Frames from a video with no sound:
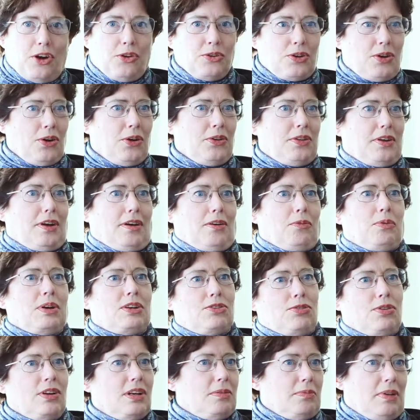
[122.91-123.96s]
go there. We
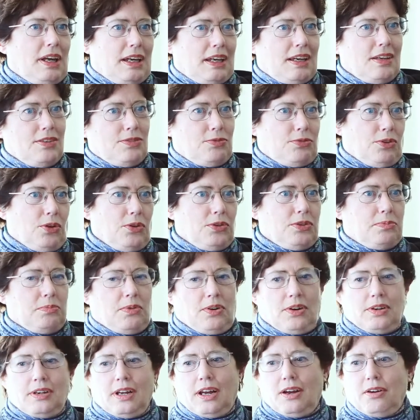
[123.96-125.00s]
treat him like he's Voldemort
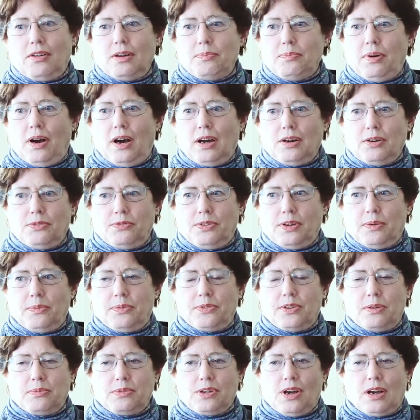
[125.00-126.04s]
in a Harry Potter film
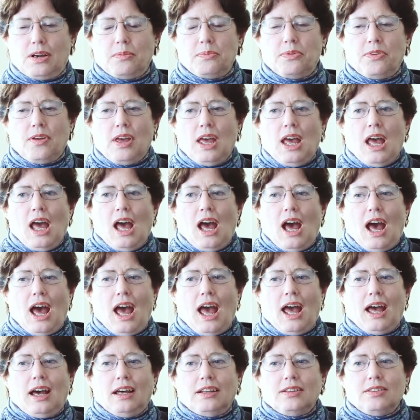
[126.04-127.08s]
sometimes.
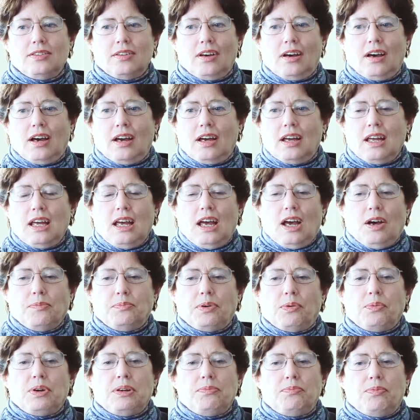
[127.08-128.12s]
And but
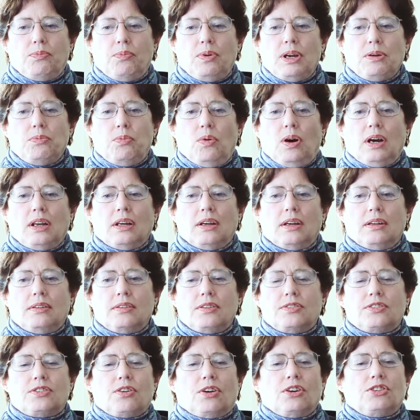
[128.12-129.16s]
we want to
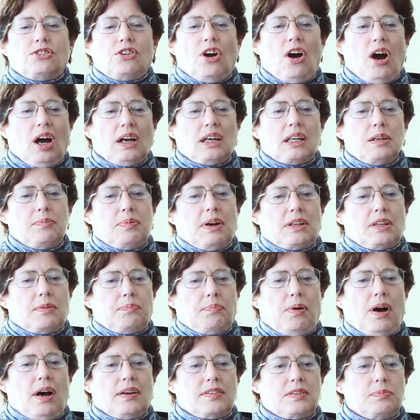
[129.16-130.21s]
start talking about the
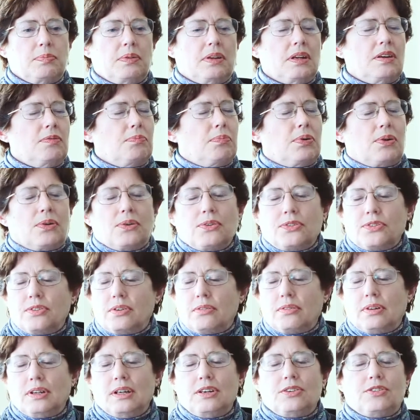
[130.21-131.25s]
possibility of personal
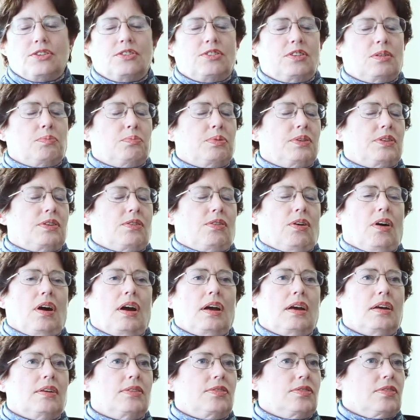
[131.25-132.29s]
relationship with
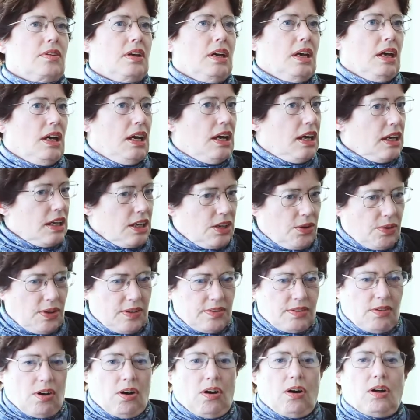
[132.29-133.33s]
Christ, you know, his
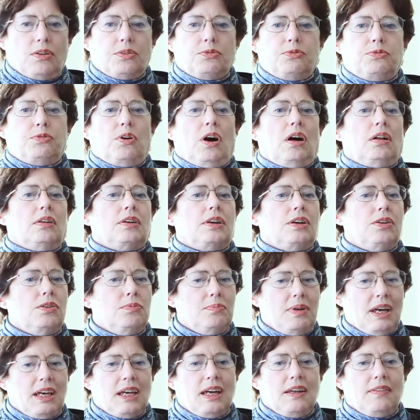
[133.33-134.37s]
call to follow you,
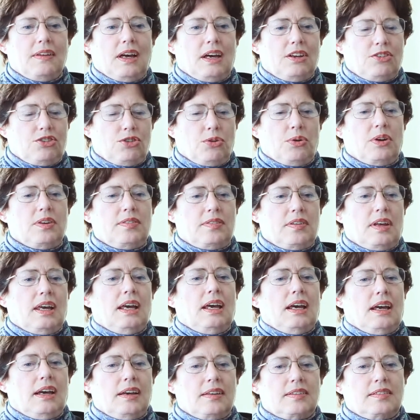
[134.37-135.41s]
making that choice,
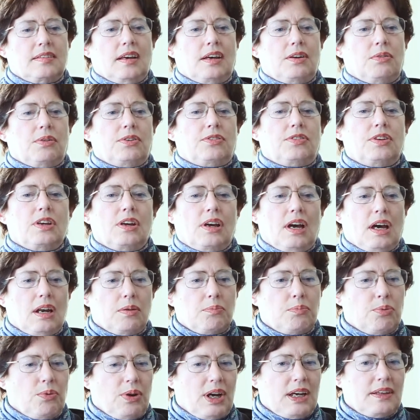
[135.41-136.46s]
etc. So you've got to
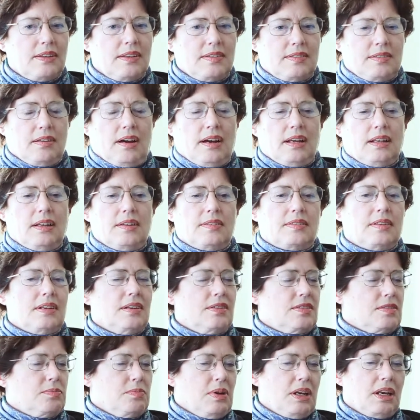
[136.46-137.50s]
break the silence in as
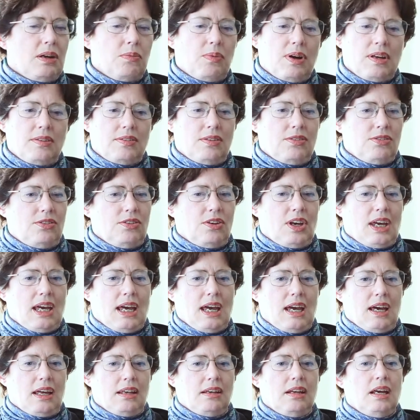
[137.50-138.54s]
many ways as you
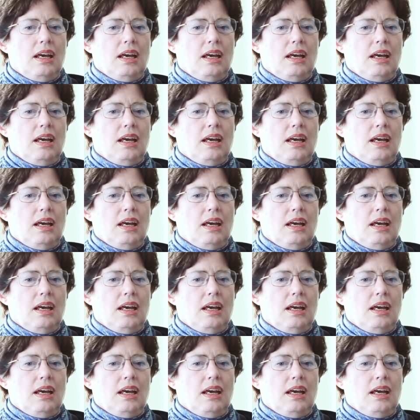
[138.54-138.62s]
can.